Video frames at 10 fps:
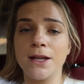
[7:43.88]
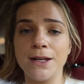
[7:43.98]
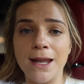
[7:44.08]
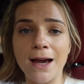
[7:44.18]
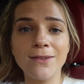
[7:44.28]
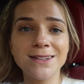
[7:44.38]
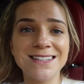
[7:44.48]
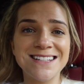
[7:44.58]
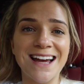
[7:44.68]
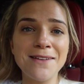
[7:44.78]
Now
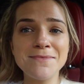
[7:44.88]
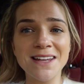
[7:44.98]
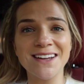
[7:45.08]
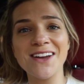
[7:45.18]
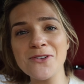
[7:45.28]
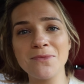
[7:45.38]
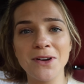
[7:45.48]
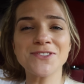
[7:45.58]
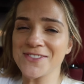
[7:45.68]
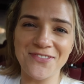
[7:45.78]
it's time to go
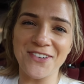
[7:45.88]
move some